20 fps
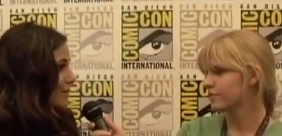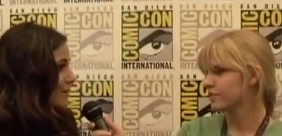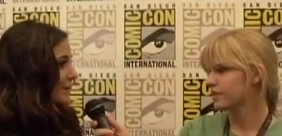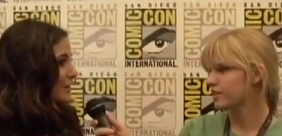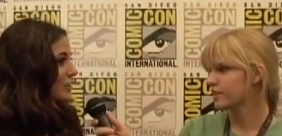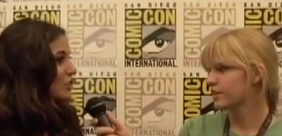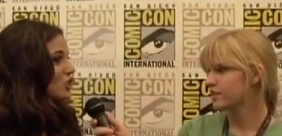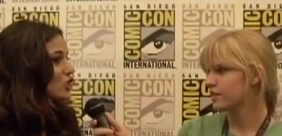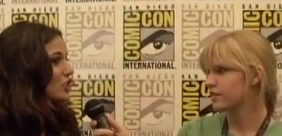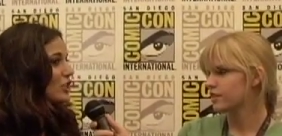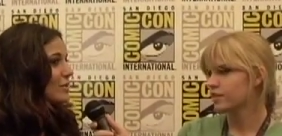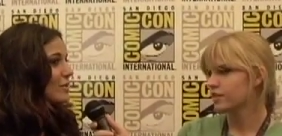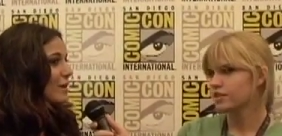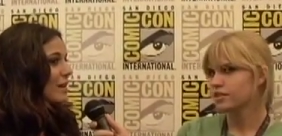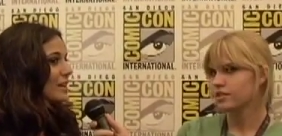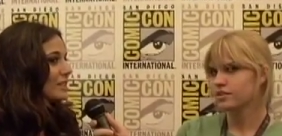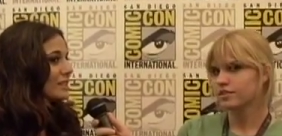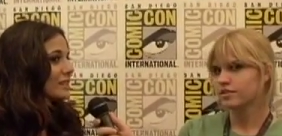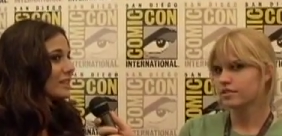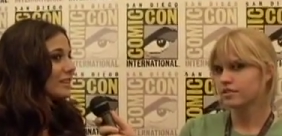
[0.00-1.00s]
Speaker 1: I mean, she
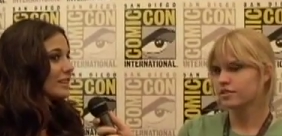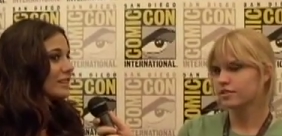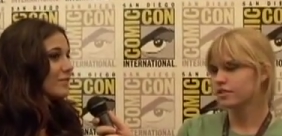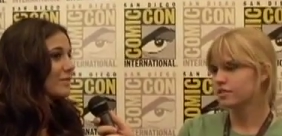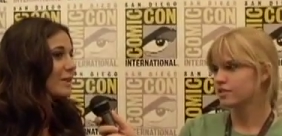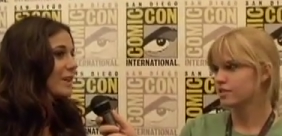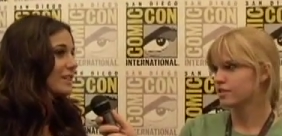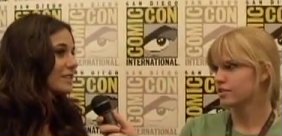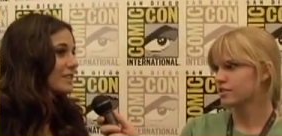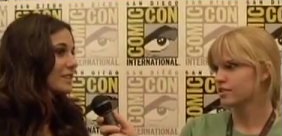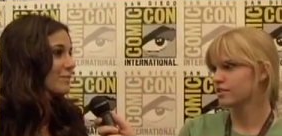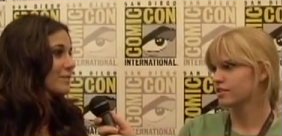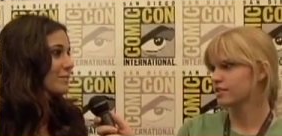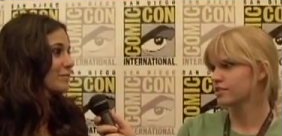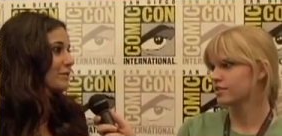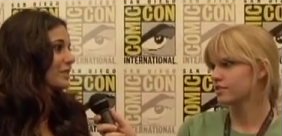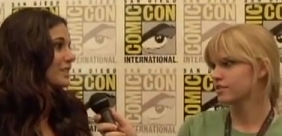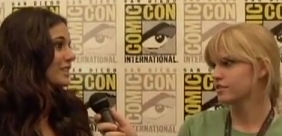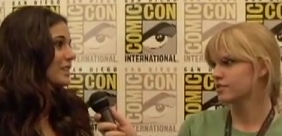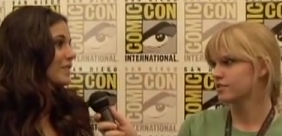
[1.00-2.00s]
basically makes it
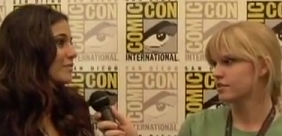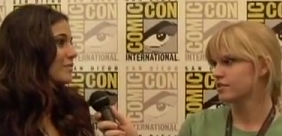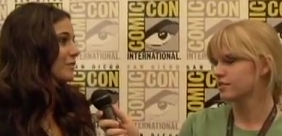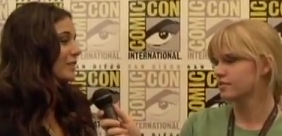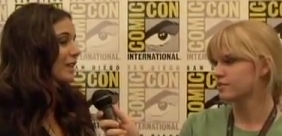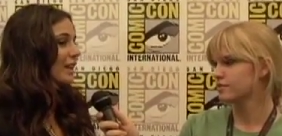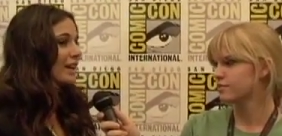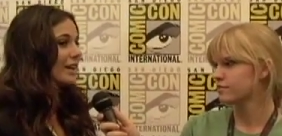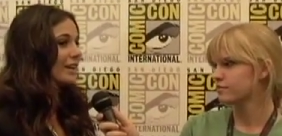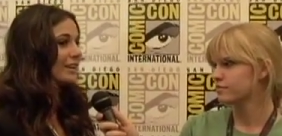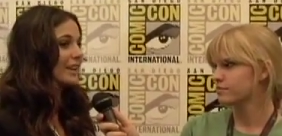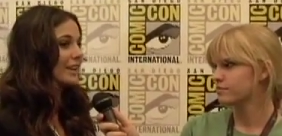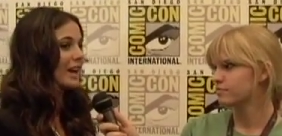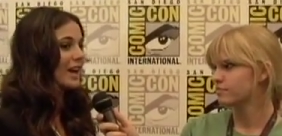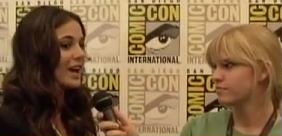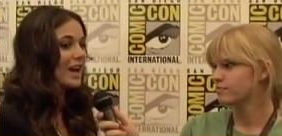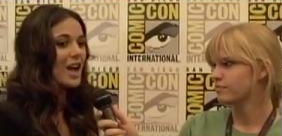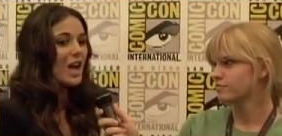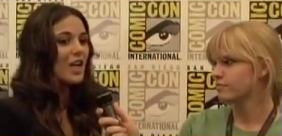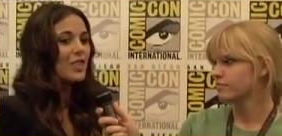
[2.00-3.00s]
seem like
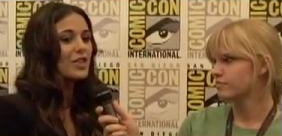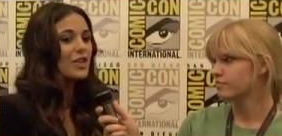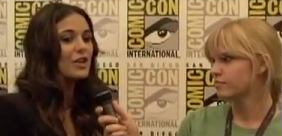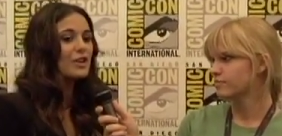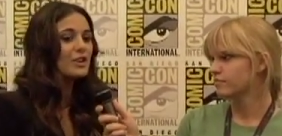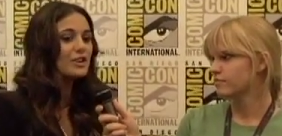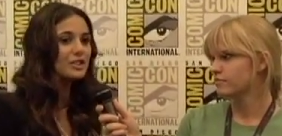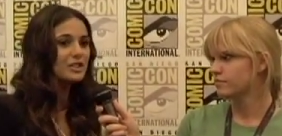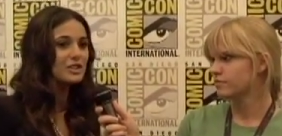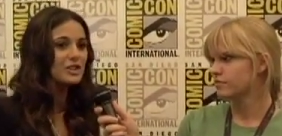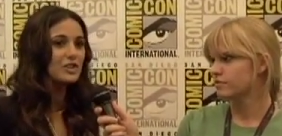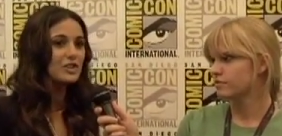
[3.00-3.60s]
there is